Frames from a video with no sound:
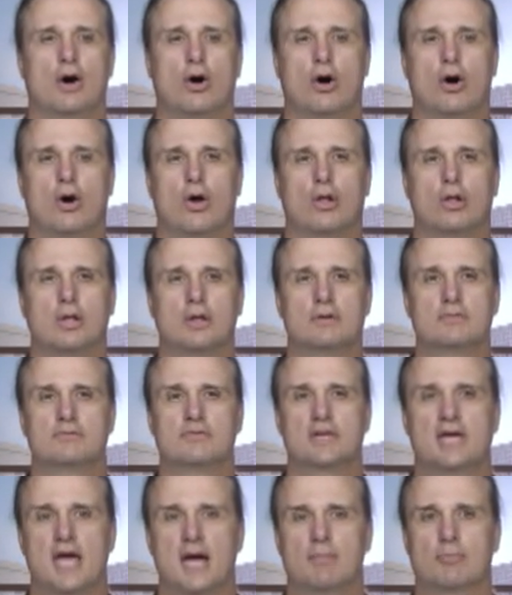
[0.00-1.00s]
all of
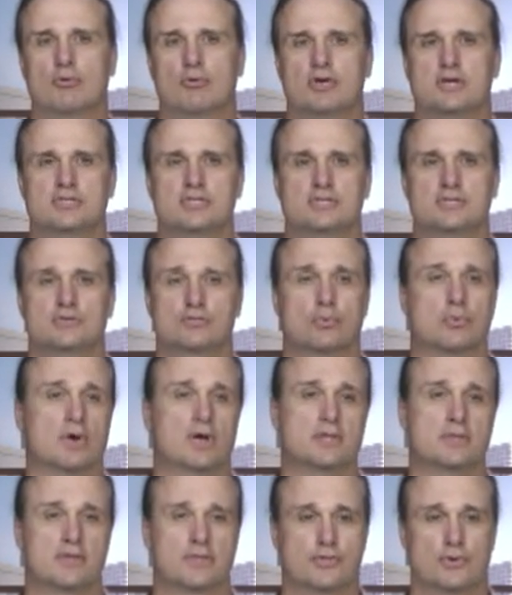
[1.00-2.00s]
the apparitions were
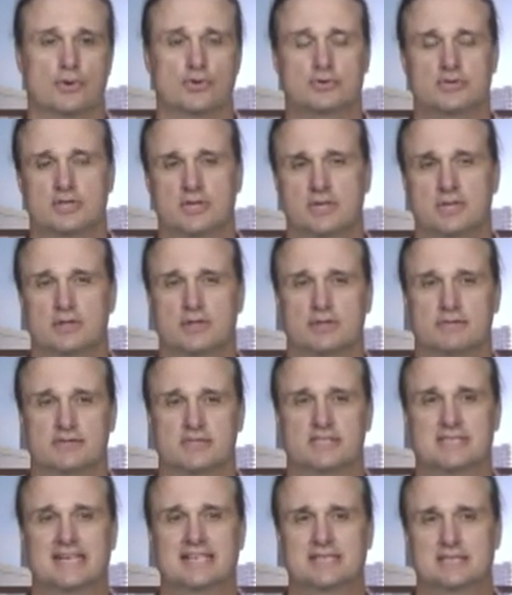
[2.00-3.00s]
on the 13th of
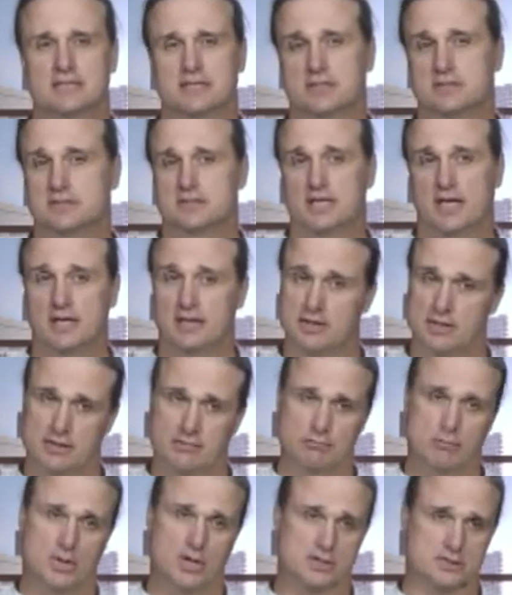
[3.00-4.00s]
6 consecutive
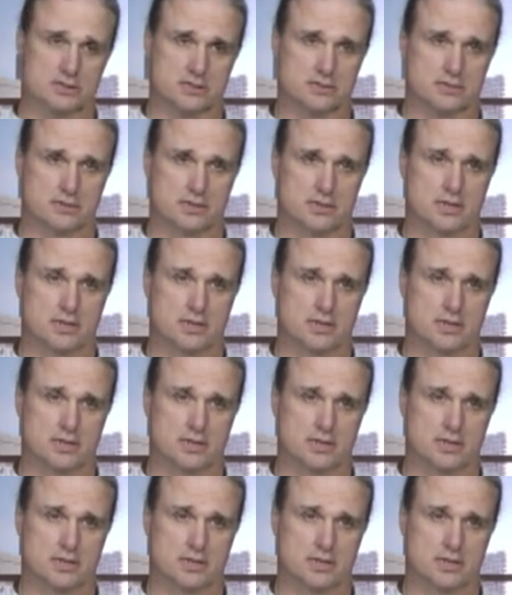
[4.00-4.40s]
months.